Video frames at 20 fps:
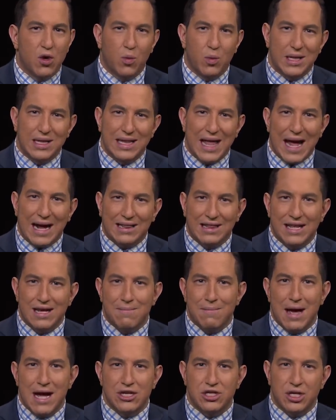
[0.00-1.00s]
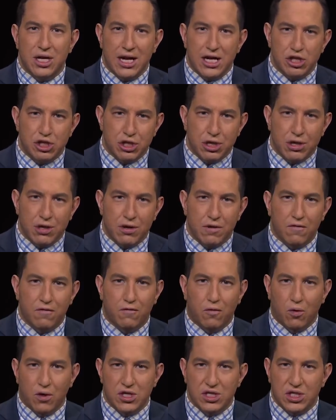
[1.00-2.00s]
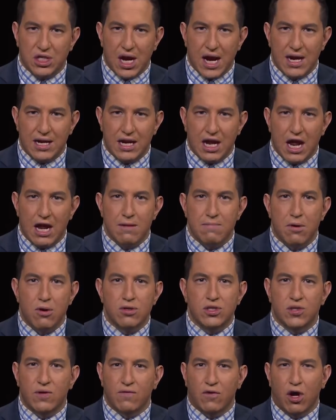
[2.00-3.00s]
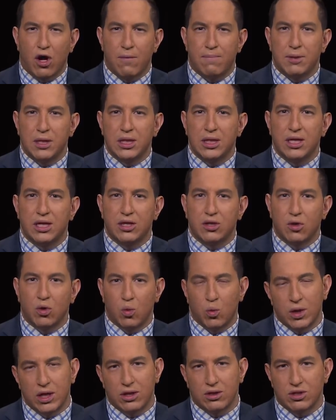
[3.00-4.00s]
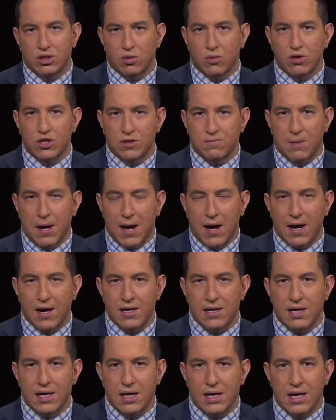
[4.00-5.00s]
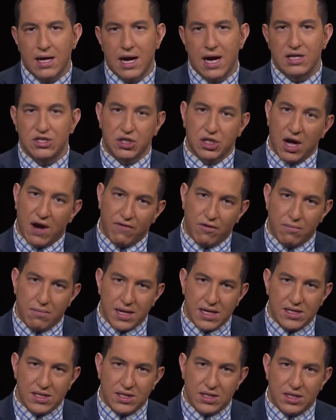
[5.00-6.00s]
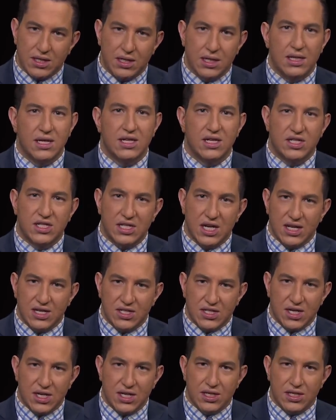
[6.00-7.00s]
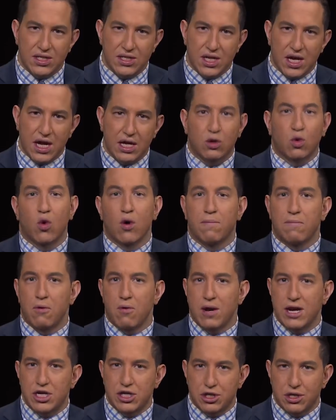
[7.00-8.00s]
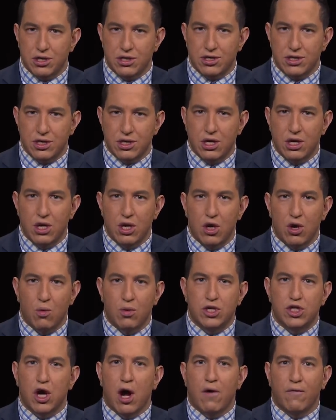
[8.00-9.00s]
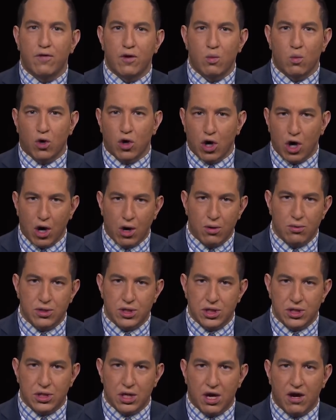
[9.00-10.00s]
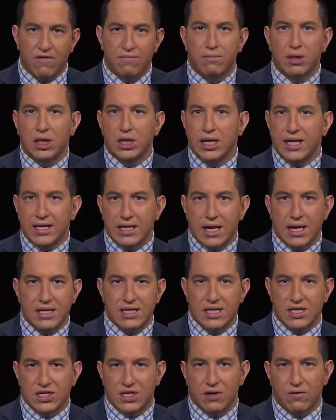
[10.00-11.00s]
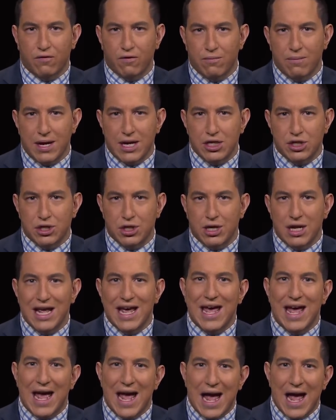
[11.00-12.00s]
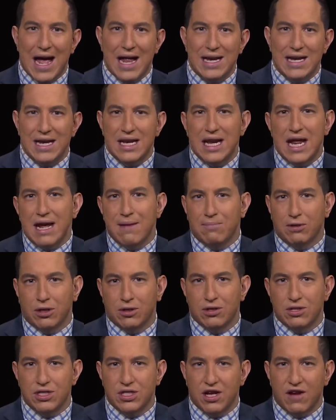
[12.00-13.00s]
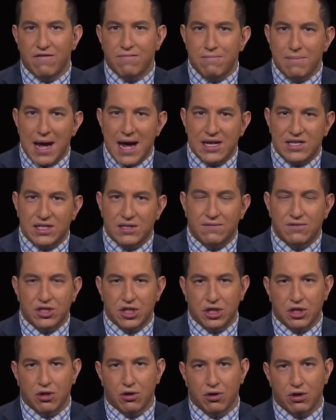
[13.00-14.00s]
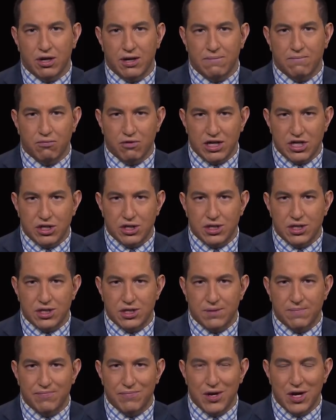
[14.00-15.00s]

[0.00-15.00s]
We lacked the imagination, foresight, and most of all, political will to respond, as governments, citizens, and corporations, which often were hosts of malignant disinformation and enablers of massive security breaches.